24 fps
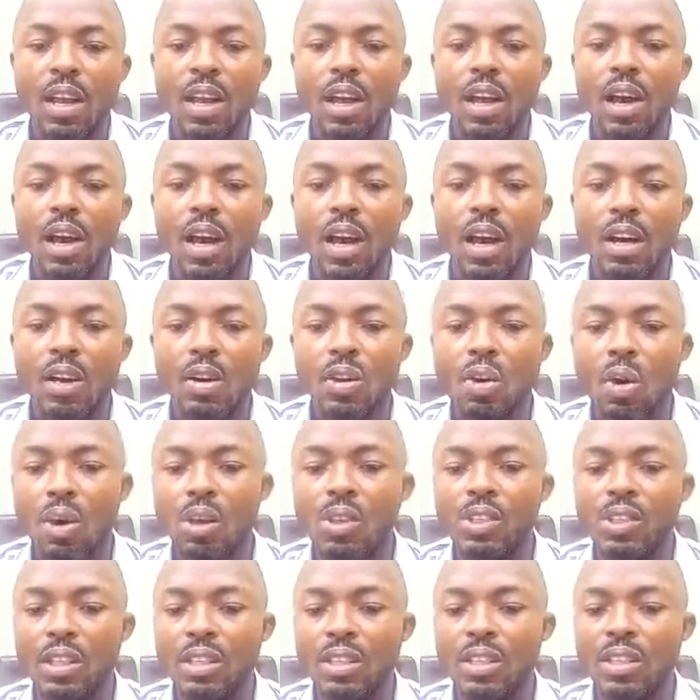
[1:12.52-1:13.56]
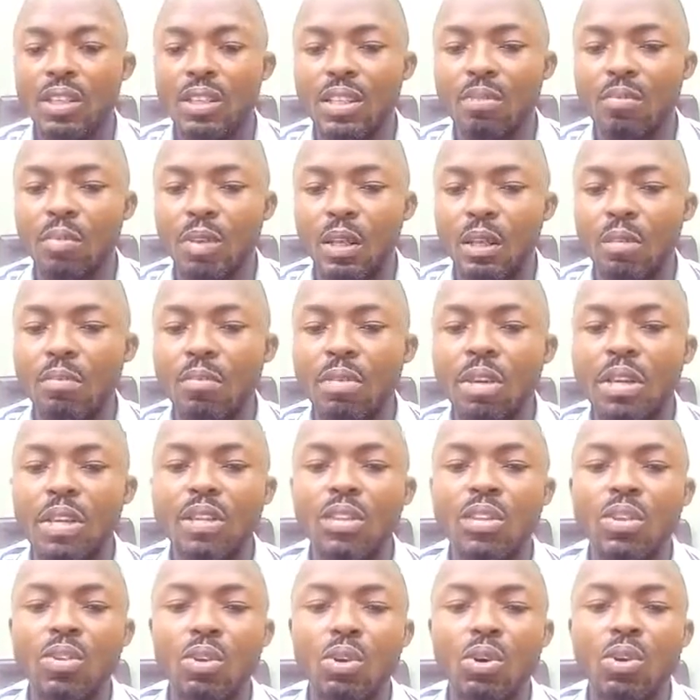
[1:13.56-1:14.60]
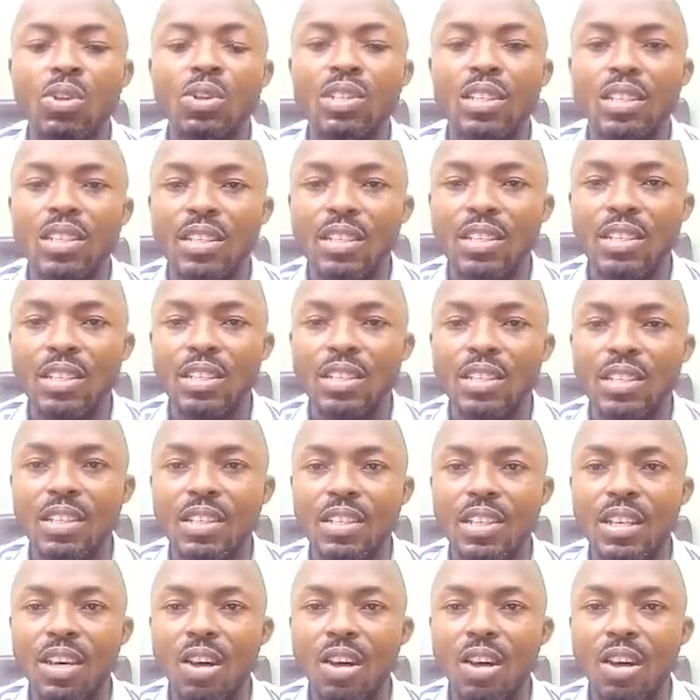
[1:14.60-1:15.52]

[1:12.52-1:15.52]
Our goal setting simply means those things,